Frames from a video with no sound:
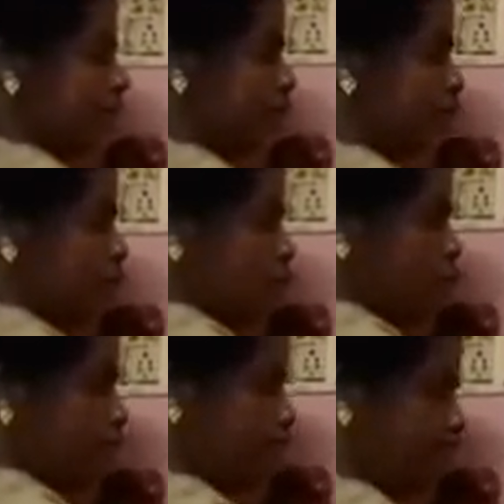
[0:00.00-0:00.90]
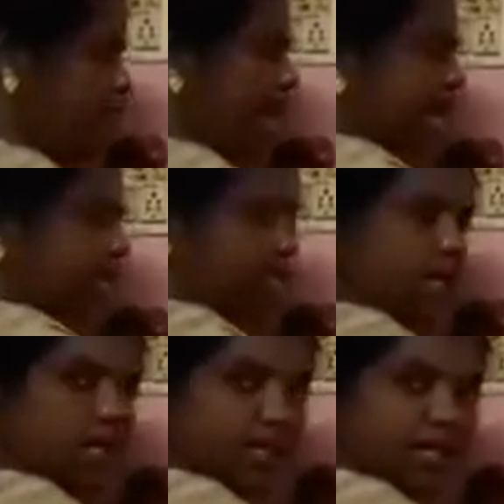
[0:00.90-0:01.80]
So both A as
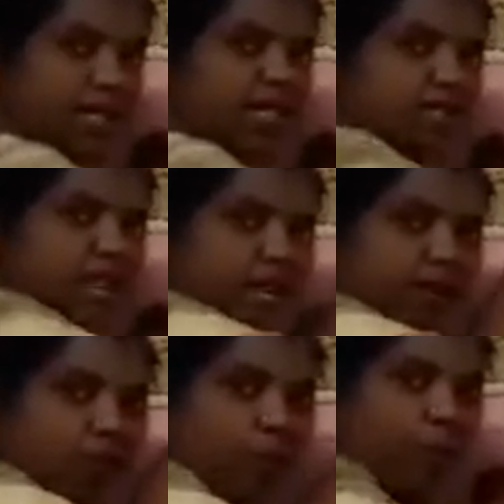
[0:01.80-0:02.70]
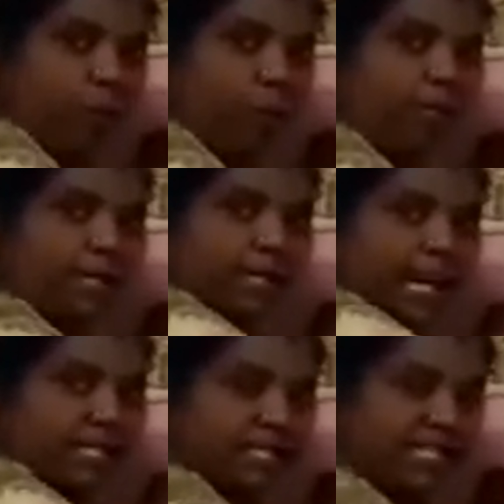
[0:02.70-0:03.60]
well as B, we have to drop it. It
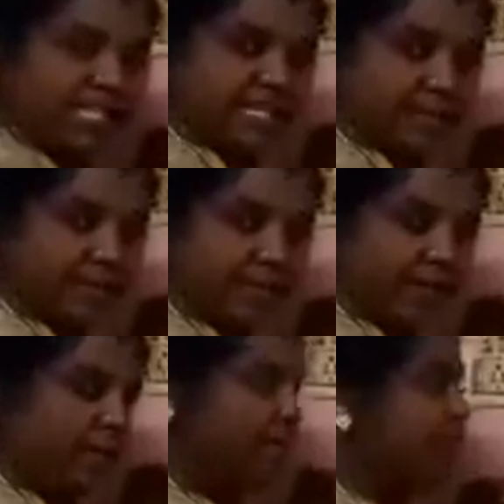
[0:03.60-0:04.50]
has reached some level.